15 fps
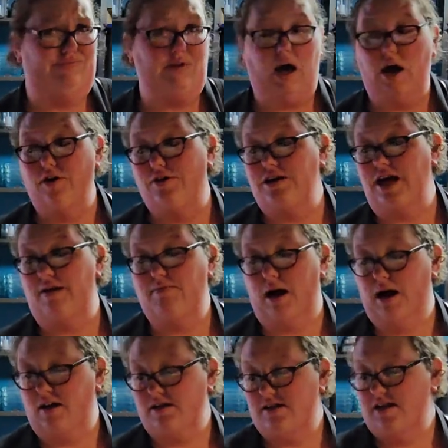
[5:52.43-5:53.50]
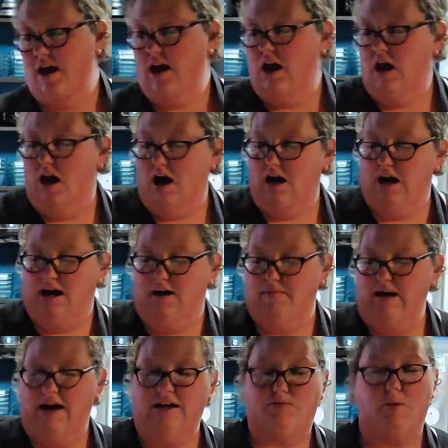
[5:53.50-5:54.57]
under $10, and
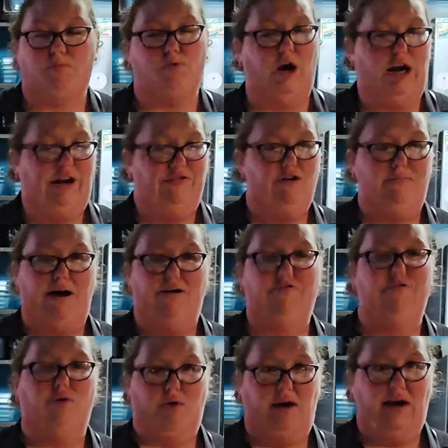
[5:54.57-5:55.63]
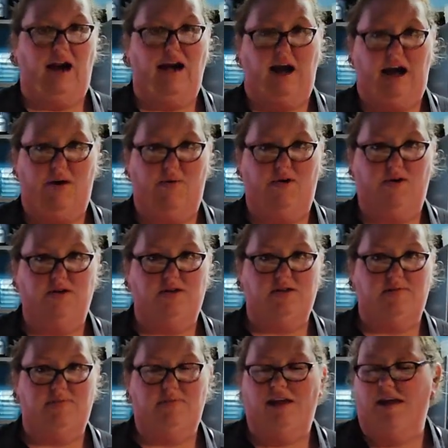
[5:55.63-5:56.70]
it's been brining for about 48 hours.
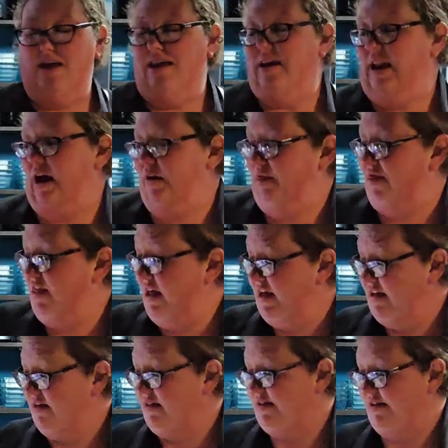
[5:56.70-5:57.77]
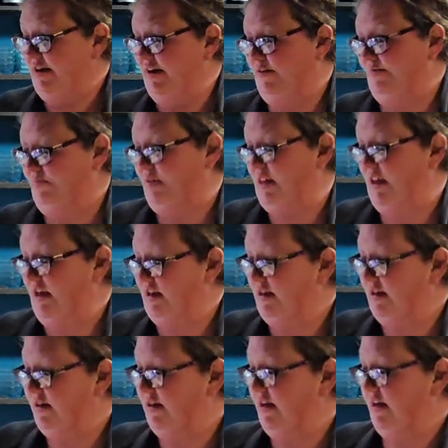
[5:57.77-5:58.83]
Now, this
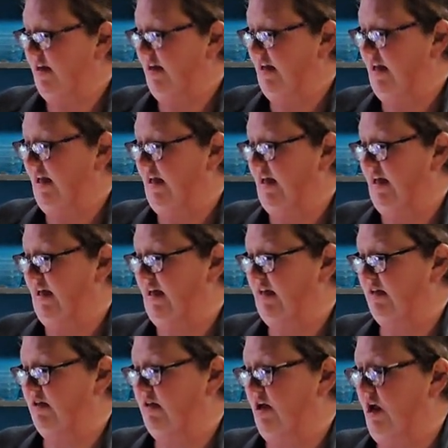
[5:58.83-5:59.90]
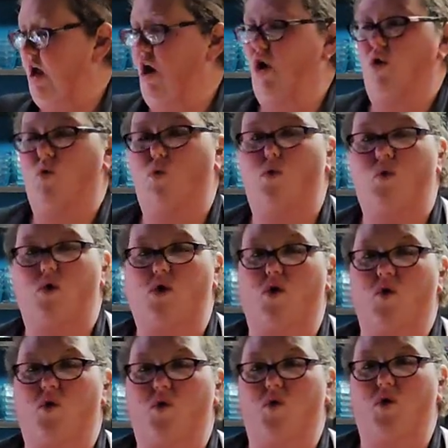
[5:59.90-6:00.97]
is,
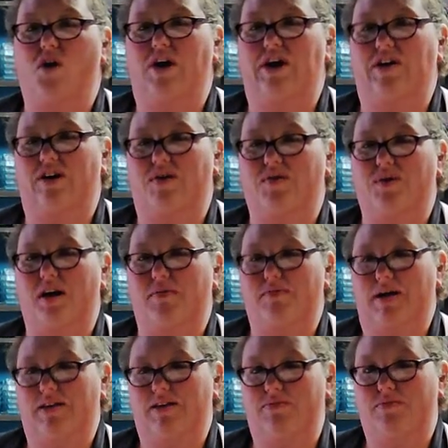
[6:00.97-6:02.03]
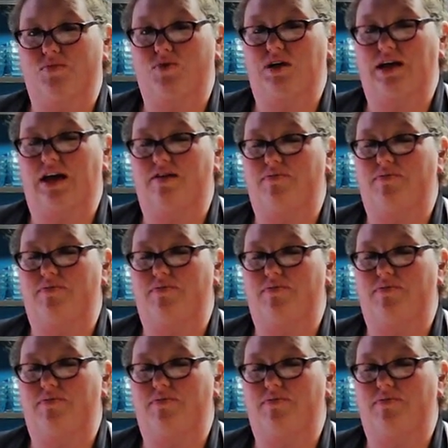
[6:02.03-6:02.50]
here on Roaring Bedlam, we have